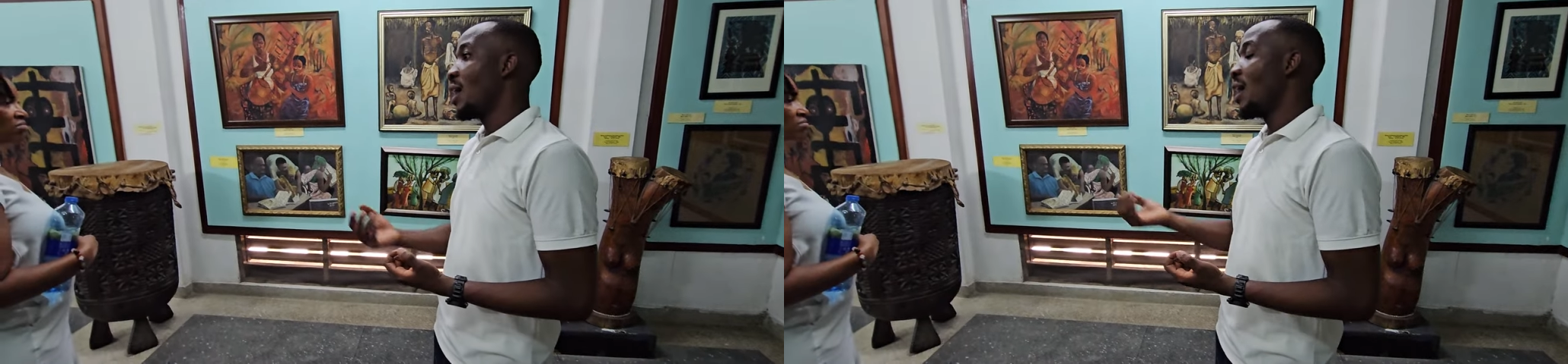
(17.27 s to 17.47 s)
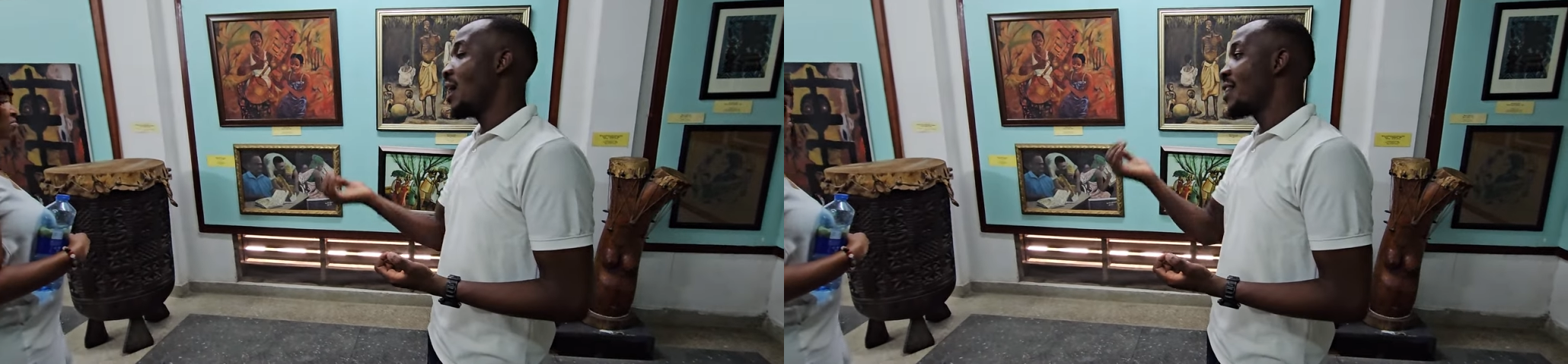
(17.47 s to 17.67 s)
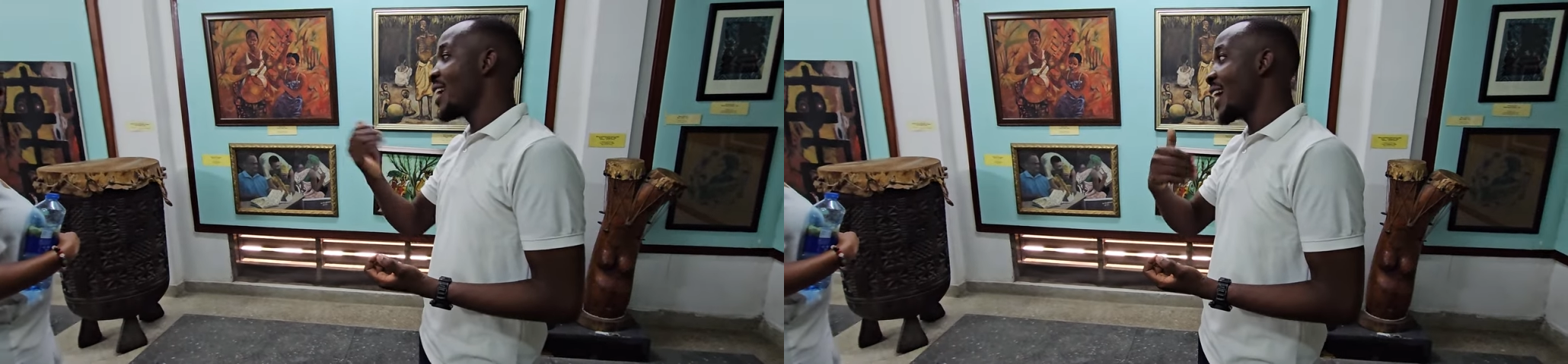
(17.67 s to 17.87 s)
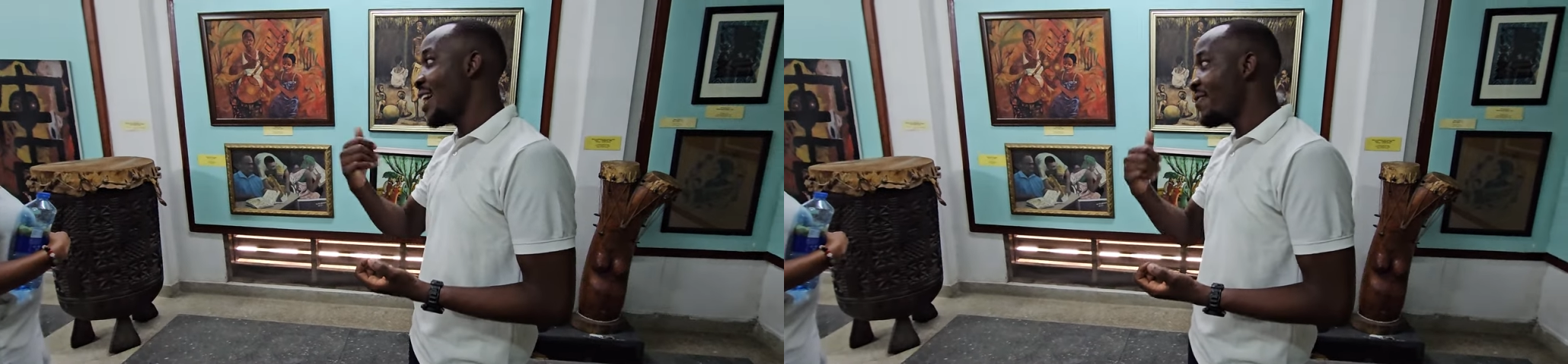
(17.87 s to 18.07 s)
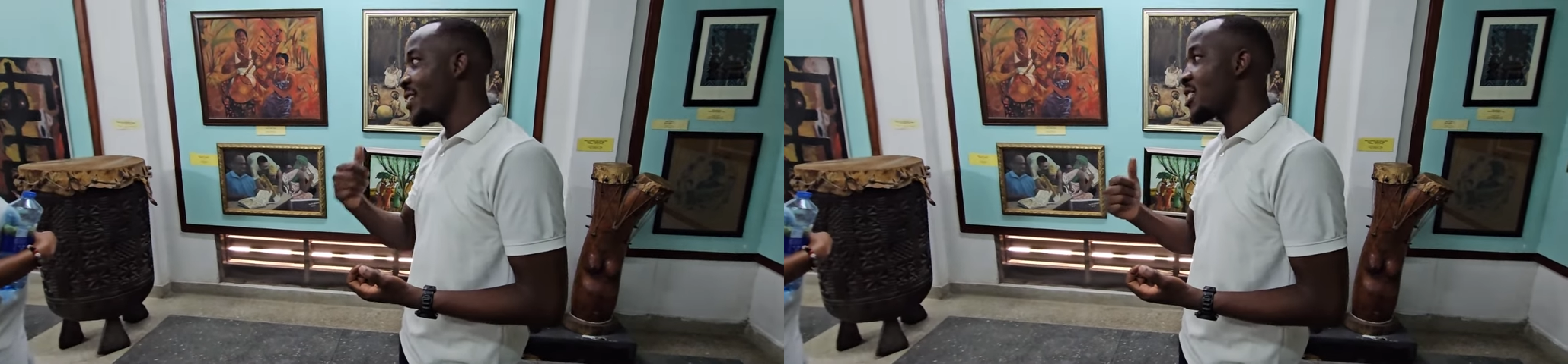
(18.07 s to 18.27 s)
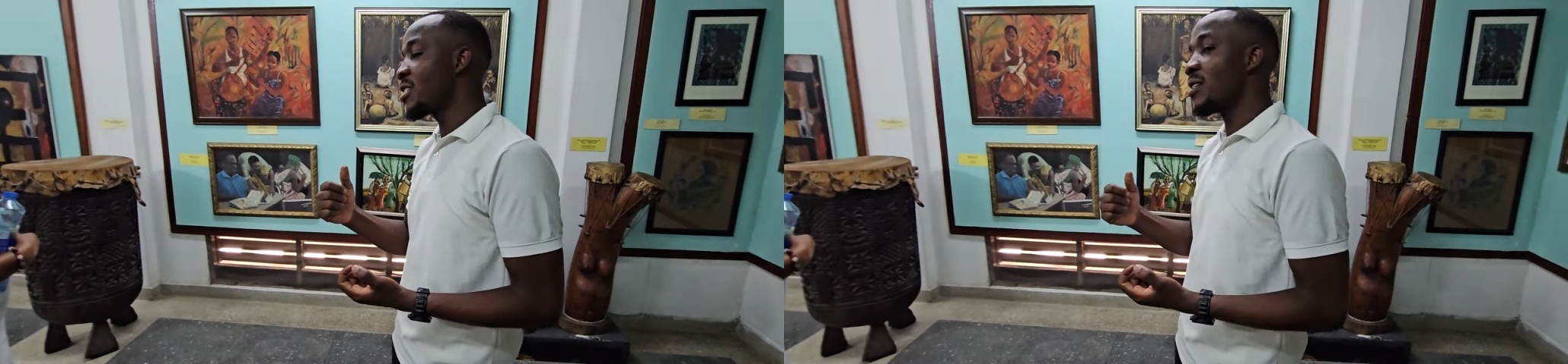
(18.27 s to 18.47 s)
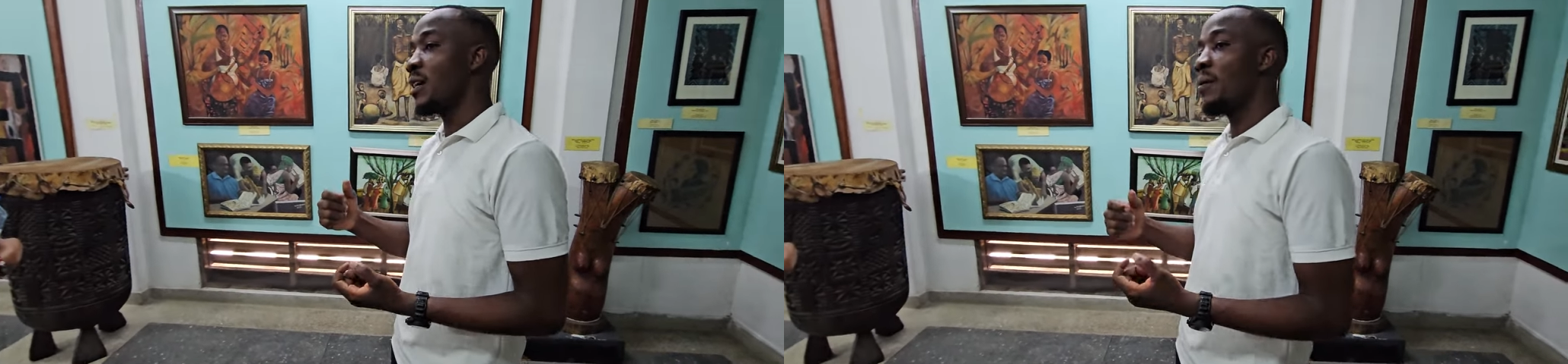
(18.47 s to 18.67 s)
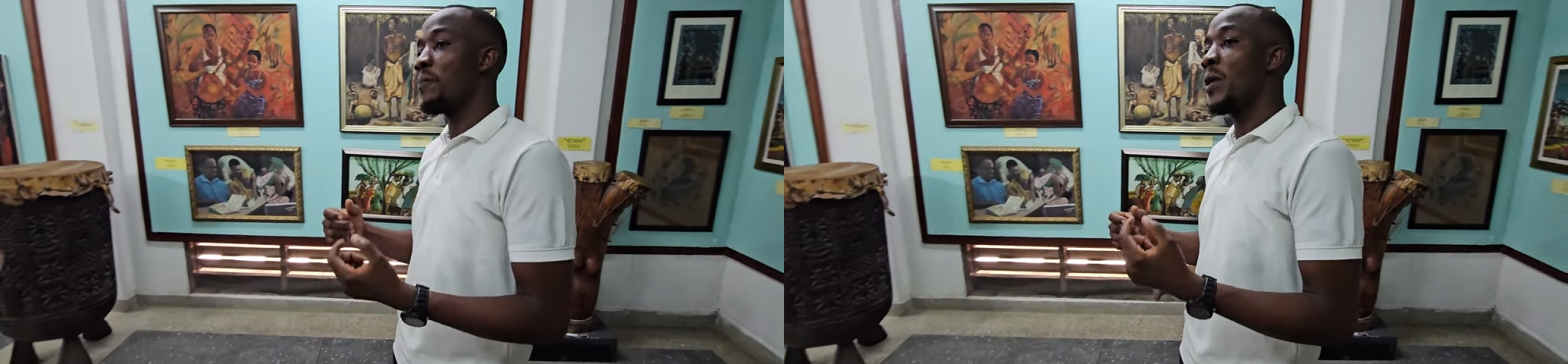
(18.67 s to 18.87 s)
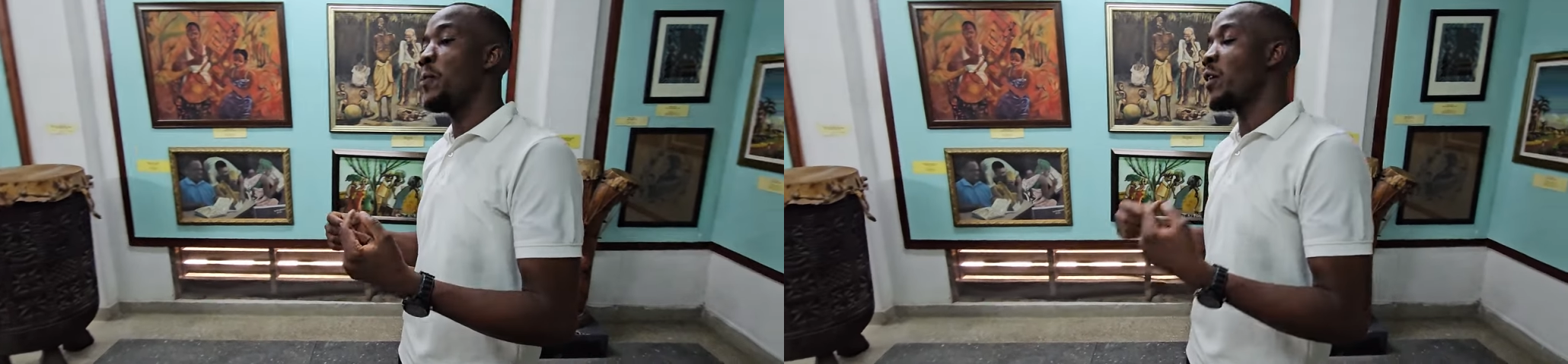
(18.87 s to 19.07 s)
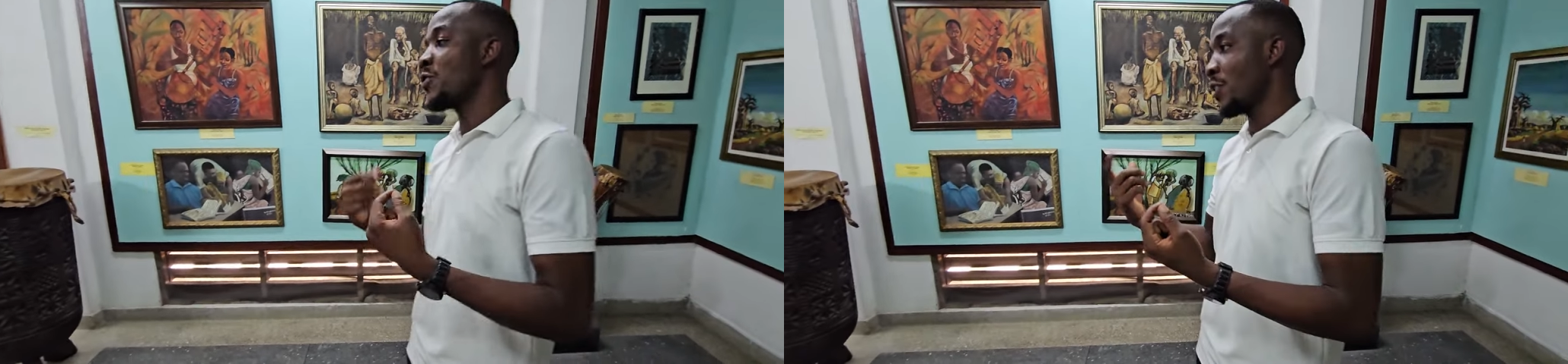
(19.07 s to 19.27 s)
Uh, the carvings,
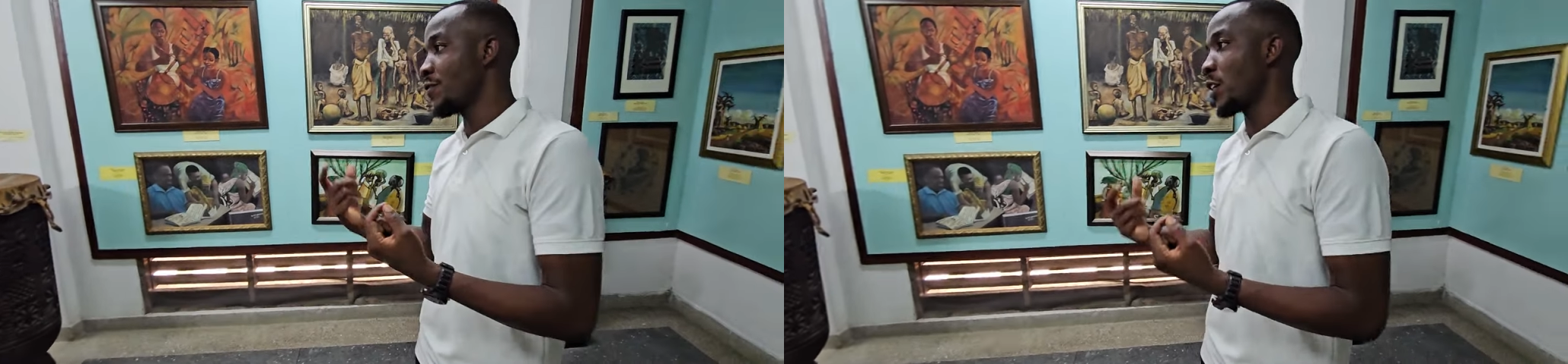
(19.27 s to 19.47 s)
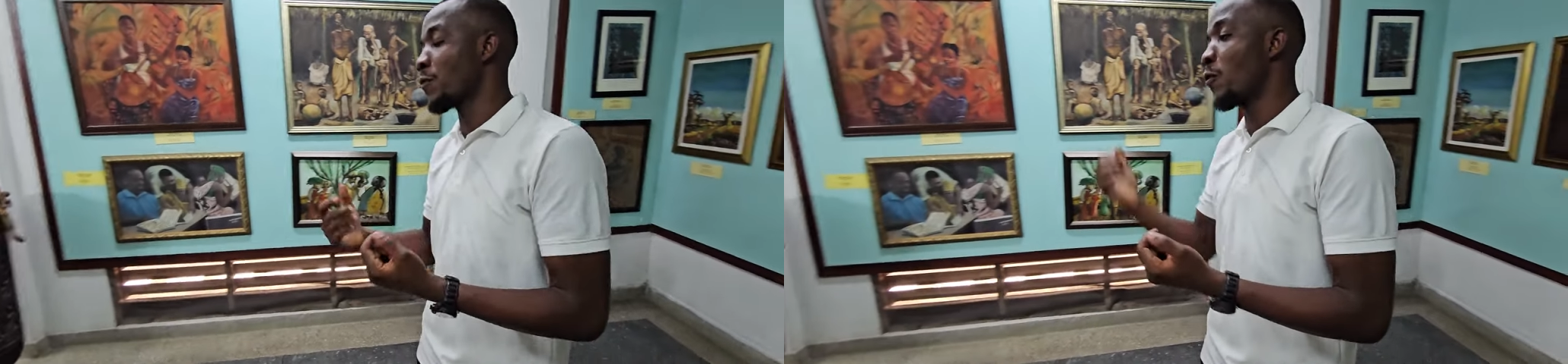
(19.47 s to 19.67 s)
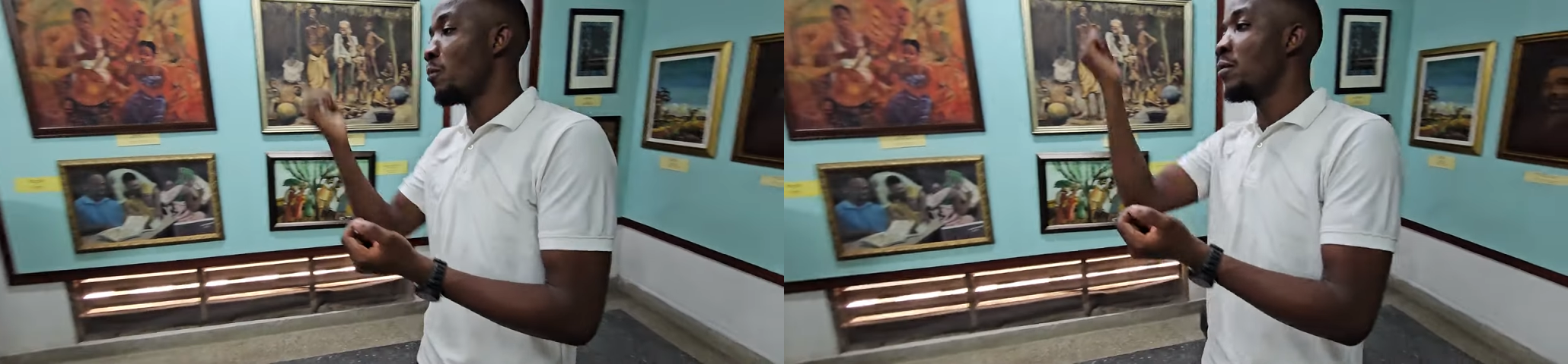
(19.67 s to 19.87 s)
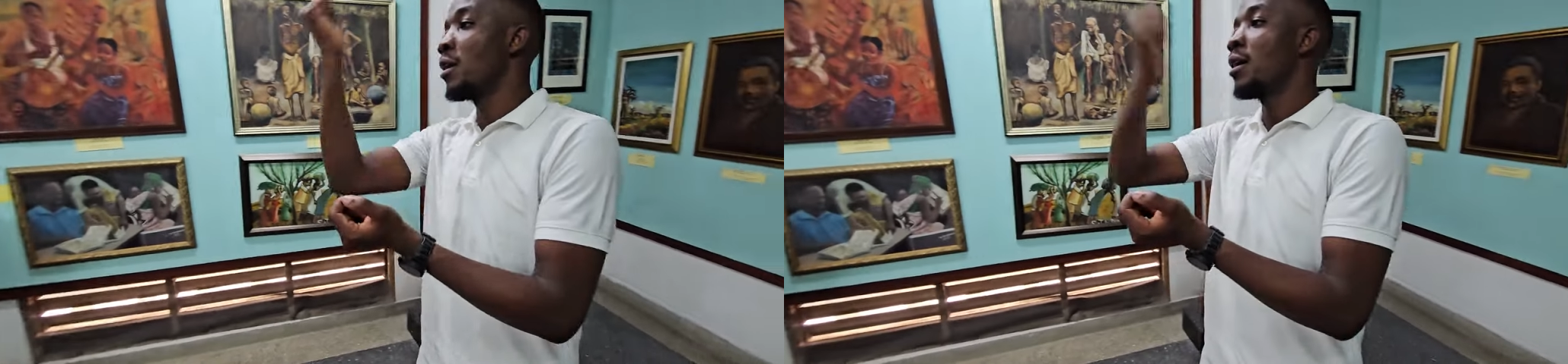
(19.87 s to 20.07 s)
people are shifted from